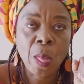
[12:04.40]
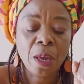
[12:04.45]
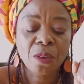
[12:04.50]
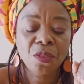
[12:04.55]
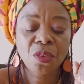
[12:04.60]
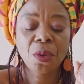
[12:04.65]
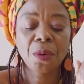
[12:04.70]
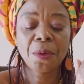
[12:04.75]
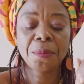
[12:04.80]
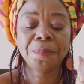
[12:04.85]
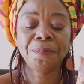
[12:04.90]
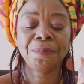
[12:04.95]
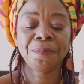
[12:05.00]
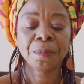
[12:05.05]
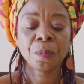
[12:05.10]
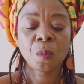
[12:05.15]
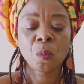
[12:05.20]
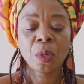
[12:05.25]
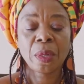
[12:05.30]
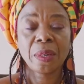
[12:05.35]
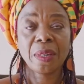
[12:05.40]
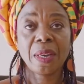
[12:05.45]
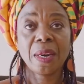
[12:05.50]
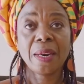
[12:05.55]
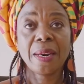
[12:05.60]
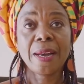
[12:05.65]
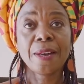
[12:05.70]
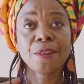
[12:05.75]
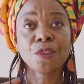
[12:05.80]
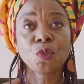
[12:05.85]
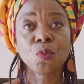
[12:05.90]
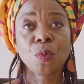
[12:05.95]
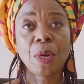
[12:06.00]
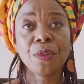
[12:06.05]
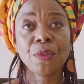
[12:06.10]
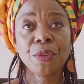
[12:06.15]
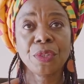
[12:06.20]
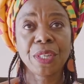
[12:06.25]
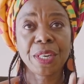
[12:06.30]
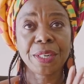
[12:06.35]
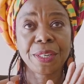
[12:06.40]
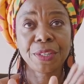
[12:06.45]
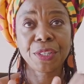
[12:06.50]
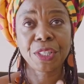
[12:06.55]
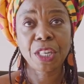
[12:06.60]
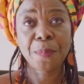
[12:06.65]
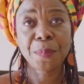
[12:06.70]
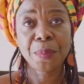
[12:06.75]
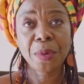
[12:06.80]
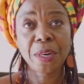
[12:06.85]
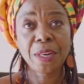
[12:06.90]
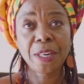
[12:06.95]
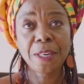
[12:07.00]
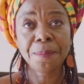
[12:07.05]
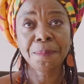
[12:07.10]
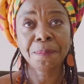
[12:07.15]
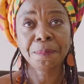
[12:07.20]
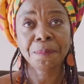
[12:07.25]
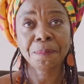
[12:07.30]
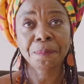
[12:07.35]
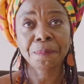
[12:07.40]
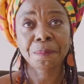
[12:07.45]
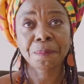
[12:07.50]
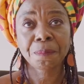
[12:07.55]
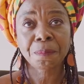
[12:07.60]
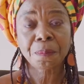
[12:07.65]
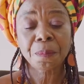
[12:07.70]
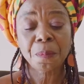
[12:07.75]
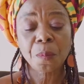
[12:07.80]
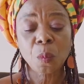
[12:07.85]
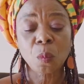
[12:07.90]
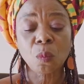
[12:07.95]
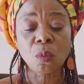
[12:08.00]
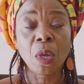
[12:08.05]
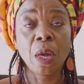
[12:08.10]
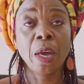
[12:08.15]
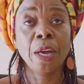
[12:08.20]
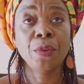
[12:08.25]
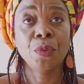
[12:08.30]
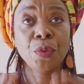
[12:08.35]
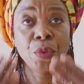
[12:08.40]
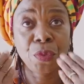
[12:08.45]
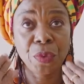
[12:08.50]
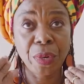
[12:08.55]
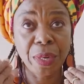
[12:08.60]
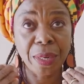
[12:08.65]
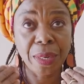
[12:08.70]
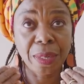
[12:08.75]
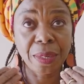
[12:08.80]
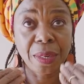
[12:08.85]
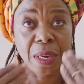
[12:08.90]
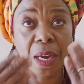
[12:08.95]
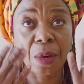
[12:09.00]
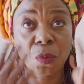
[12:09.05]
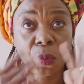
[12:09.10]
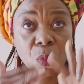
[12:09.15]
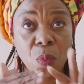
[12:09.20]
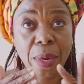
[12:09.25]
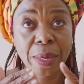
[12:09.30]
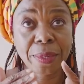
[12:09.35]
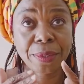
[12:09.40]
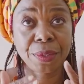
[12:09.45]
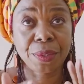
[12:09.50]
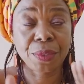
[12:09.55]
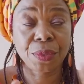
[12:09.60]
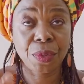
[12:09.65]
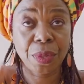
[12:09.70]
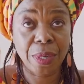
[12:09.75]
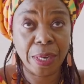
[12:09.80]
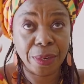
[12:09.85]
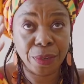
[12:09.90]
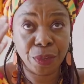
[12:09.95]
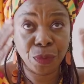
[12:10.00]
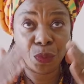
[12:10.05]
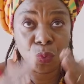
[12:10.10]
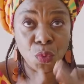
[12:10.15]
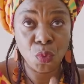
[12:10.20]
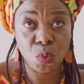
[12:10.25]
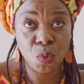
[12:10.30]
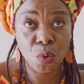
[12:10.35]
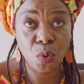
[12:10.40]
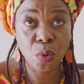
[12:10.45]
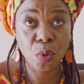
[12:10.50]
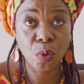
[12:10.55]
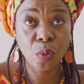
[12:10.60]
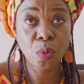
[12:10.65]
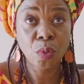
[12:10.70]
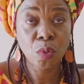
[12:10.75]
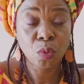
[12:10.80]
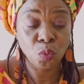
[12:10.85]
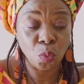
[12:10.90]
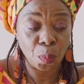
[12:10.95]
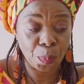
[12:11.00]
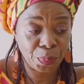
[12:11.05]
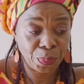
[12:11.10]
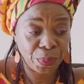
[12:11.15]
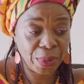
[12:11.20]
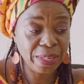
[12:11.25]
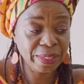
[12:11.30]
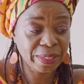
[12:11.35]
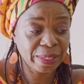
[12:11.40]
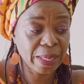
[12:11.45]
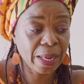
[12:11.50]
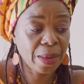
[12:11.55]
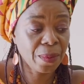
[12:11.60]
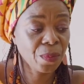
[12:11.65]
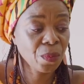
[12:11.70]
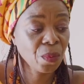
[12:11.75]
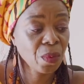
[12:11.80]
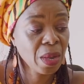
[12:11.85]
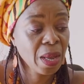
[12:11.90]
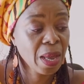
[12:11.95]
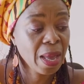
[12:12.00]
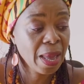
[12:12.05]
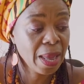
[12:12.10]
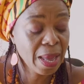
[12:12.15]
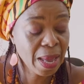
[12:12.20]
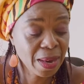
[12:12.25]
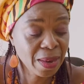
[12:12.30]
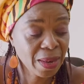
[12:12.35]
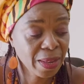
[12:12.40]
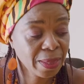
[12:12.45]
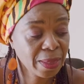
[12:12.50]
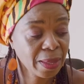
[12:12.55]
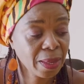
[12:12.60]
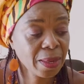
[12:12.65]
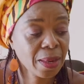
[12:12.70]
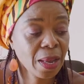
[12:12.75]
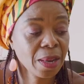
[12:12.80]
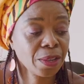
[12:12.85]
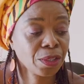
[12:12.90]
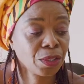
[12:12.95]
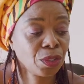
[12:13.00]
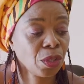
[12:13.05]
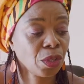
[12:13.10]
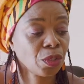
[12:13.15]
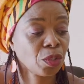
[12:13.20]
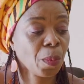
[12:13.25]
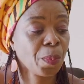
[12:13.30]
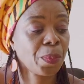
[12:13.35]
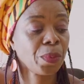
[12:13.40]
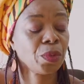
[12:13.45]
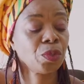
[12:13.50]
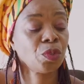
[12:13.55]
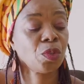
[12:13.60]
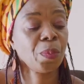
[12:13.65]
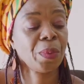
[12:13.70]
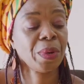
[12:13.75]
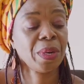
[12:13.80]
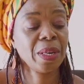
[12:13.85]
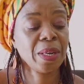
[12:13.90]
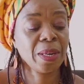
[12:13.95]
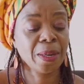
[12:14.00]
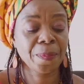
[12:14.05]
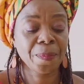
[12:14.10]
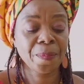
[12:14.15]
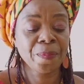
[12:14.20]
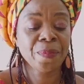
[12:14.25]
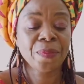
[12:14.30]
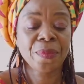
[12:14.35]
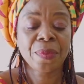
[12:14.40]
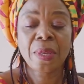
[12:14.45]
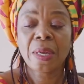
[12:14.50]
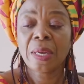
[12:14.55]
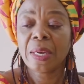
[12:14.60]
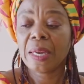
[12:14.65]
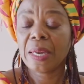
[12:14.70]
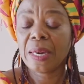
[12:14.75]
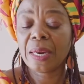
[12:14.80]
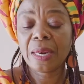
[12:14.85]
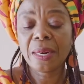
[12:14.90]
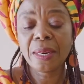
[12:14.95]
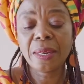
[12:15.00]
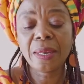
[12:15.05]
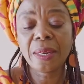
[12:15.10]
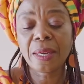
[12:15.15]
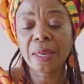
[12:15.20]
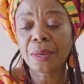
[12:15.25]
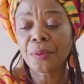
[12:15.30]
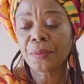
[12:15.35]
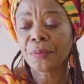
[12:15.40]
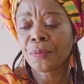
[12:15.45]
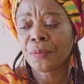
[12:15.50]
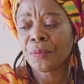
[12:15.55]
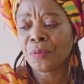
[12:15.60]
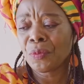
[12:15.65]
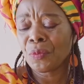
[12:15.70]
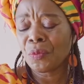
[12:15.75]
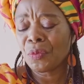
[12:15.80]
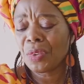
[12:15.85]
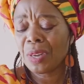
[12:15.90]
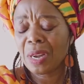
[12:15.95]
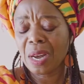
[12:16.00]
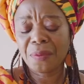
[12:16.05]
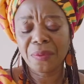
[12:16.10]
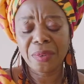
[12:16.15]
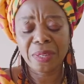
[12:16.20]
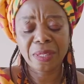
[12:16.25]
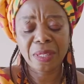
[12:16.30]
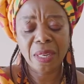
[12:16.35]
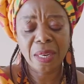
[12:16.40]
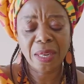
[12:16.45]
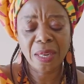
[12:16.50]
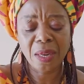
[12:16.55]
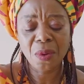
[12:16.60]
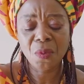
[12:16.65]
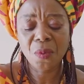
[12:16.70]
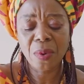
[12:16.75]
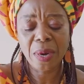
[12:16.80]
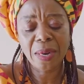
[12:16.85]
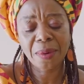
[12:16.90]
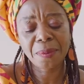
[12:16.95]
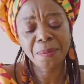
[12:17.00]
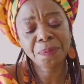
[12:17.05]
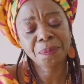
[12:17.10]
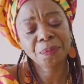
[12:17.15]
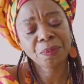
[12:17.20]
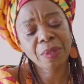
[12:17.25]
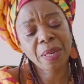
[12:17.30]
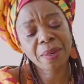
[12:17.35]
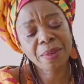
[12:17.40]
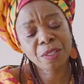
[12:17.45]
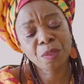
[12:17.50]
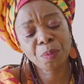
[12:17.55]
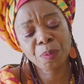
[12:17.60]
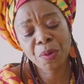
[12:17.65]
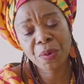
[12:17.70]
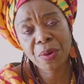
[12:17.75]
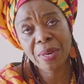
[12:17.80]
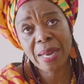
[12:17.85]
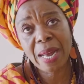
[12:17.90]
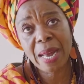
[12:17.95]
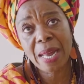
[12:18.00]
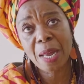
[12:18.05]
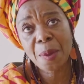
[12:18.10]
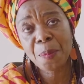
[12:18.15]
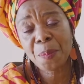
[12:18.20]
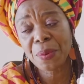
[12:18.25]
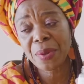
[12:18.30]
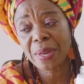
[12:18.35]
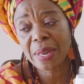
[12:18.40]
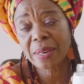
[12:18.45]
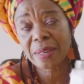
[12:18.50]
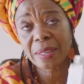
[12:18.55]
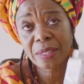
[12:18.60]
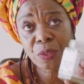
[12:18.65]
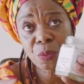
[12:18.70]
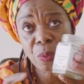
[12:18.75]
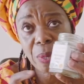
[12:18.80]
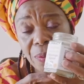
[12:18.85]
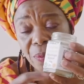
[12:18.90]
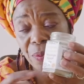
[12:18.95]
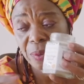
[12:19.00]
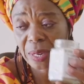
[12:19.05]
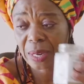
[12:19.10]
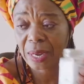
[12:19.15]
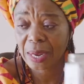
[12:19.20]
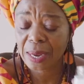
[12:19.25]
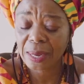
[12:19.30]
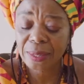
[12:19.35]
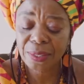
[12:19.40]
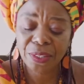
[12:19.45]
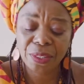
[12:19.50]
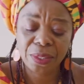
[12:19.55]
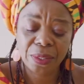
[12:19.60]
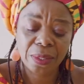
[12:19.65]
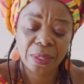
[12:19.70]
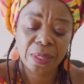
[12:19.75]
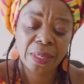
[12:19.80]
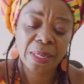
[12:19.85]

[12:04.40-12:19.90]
So the lungs one, you take it separately and you drink it at once, so that it will go to press down anything that is not supposed to be there. And then here we have the second one, that is Moringa Apia. That's one for the heart.